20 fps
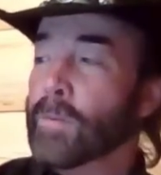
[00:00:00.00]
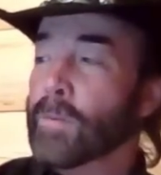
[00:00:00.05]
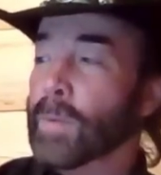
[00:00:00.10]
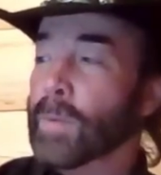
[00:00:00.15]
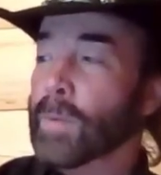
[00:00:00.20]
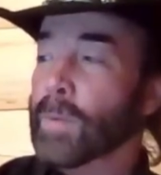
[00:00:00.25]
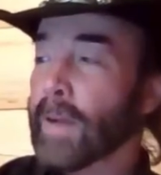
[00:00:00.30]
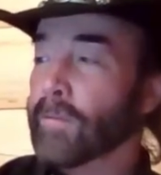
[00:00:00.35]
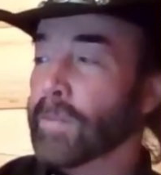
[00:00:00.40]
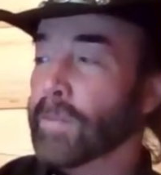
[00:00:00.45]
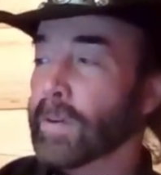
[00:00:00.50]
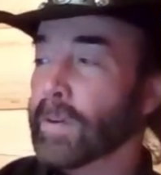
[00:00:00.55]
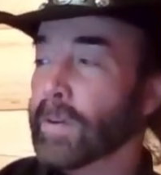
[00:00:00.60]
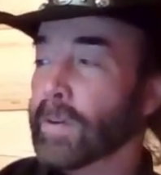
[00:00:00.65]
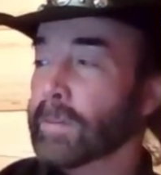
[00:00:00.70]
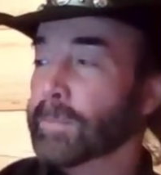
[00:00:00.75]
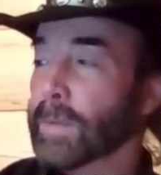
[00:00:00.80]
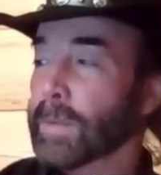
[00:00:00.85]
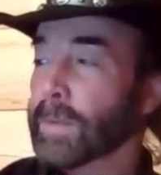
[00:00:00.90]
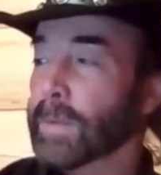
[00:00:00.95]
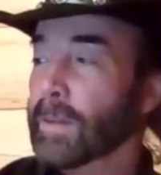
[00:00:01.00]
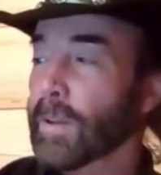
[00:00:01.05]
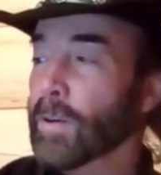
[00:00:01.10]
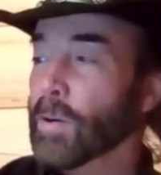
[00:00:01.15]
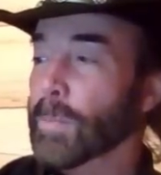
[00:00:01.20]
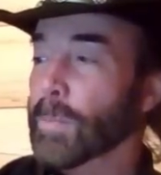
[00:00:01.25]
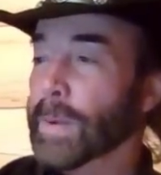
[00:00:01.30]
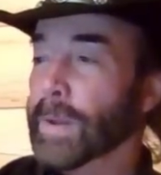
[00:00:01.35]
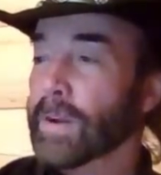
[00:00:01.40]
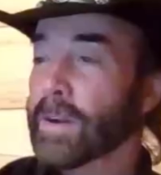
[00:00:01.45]
We have a
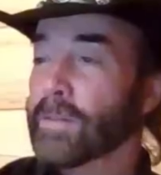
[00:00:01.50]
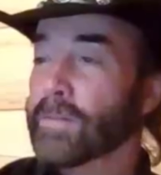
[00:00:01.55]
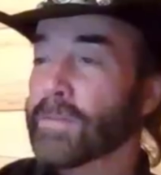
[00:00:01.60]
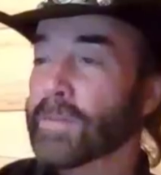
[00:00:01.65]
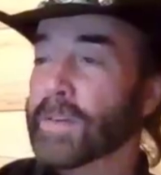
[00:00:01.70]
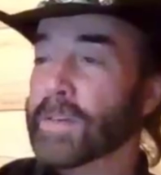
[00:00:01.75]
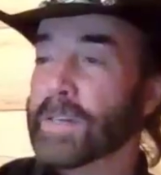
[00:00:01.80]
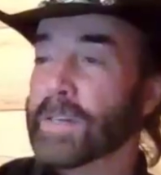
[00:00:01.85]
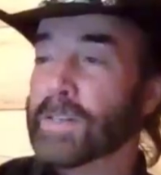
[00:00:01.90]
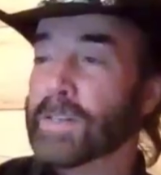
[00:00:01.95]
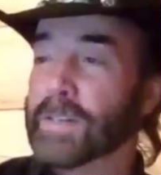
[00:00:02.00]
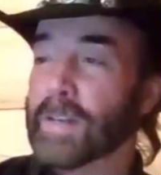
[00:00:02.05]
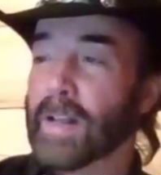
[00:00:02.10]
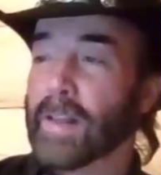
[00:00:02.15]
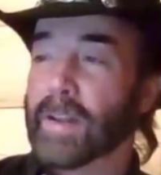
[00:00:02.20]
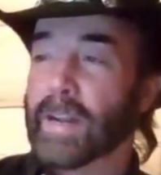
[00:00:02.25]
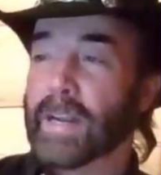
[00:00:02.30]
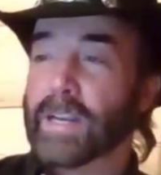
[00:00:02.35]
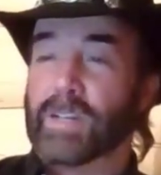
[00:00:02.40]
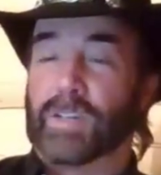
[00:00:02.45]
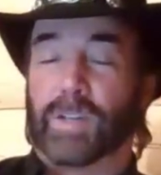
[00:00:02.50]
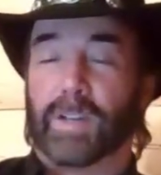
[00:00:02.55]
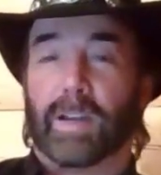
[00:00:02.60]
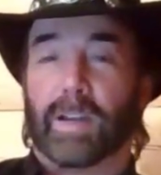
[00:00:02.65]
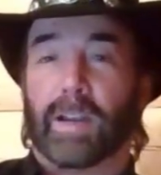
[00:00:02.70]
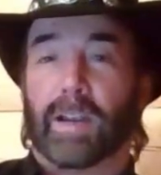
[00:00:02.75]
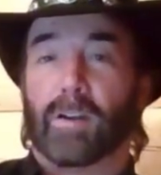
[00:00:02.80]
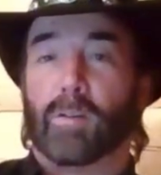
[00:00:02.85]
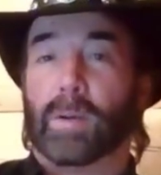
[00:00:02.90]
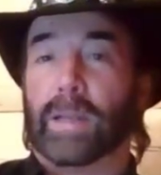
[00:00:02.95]
little bit of a consolidation
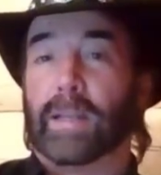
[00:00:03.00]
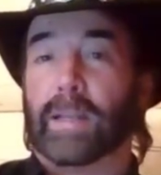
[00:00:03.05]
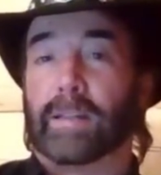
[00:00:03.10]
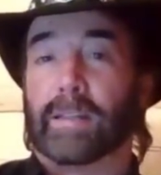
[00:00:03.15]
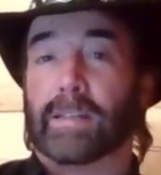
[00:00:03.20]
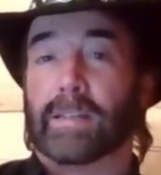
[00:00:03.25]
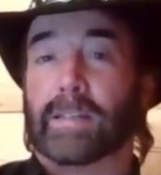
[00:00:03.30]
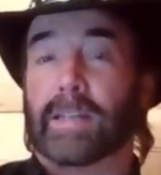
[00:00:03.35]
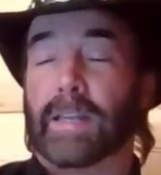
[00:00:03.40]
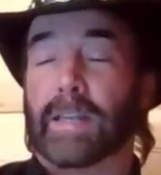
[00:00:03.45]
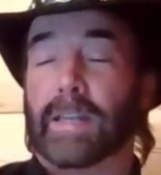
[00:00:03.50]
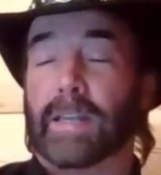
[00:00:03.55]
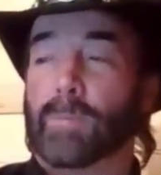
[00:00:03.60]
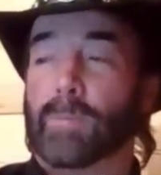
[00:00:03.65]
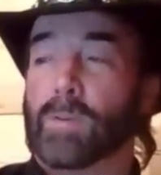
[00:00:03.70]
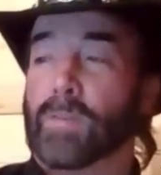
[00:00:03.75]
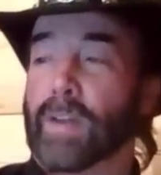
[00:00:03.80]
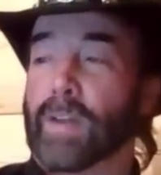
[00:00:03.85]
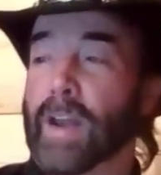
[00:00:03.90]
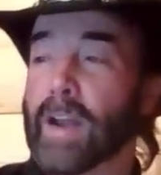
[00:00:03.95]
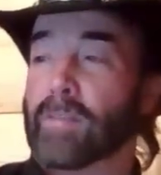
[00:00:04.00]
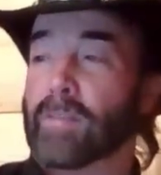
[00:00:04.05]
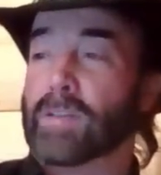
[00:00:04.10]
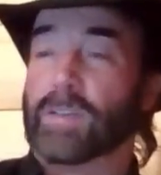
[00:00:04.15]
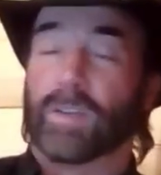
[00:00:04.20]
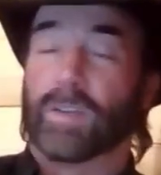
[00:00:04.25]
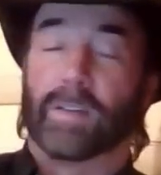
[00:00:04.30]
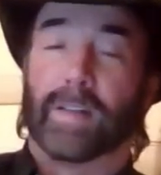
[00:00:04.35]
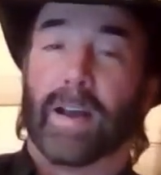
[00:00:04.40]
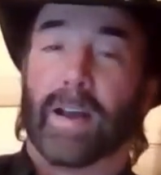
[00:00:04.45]
here. We hit the 10-day moving
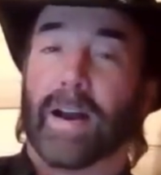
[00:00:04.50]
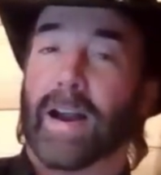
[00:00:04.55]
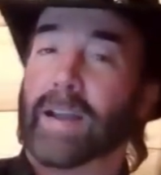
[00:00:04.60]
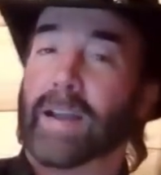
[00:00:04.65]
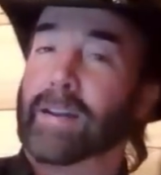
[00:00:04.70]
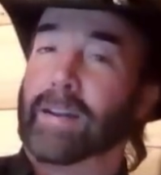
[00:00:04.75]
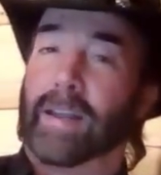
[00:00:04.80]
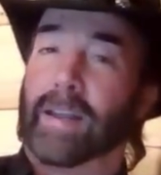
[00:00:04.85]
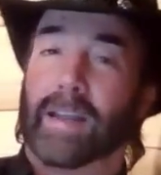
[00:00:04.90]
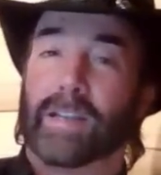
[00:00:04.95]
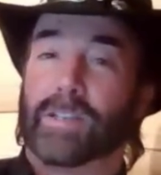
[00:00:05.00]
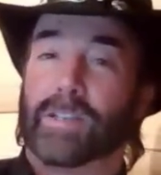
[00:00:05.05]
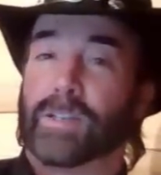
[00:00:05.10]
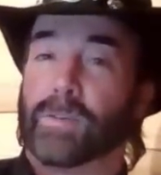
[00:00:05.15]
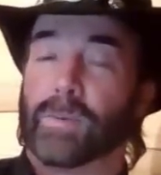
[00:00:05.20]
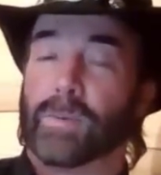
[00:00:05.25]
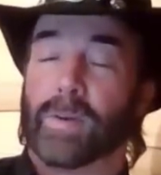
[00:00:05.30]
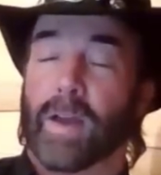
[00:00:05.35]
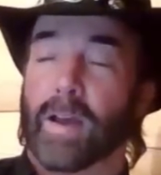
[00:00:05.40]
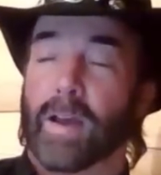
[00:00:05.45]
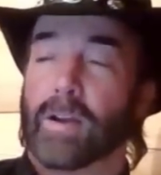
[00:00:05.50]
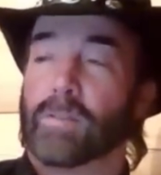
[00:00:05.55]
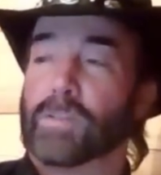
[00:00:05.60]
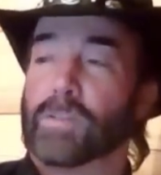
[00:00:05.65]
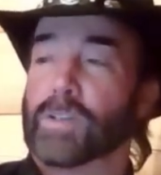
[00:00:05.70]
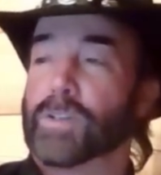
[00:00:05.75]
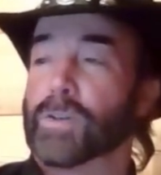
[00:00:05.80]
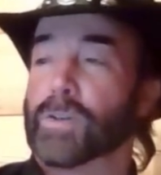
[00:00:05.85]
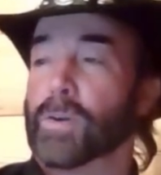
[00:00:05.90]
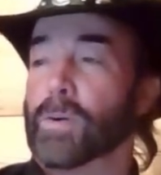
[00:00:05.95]
average on the high today, so we're not
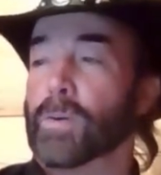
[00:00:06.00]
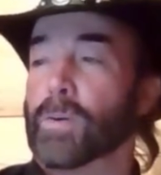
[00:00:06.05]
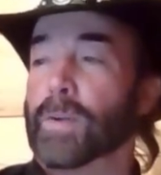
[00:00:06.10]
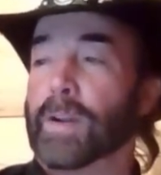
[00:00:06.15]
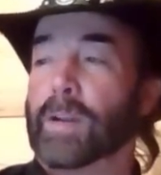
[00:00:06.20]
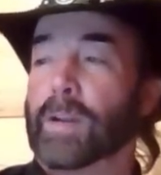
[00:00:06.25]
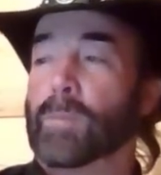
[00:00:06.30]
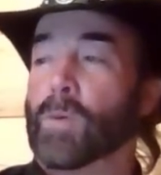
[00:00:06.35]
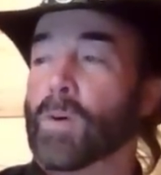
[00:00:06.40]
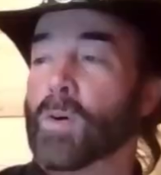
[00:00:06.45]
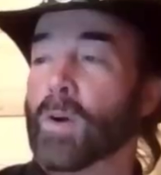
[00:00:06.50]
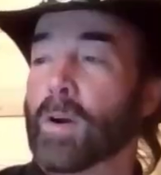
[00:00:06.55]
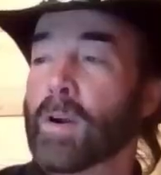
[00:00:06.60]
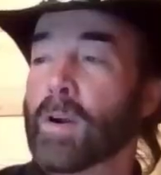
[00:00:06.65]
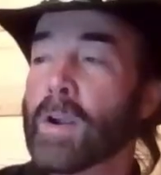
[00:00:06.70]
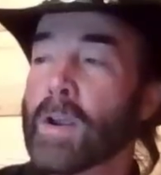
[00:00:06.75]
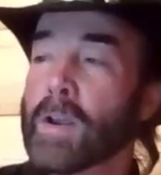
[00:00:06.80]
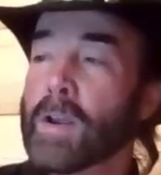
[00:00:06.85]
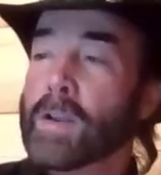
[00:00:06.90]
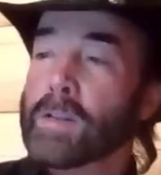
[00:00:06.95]
oversold anymore.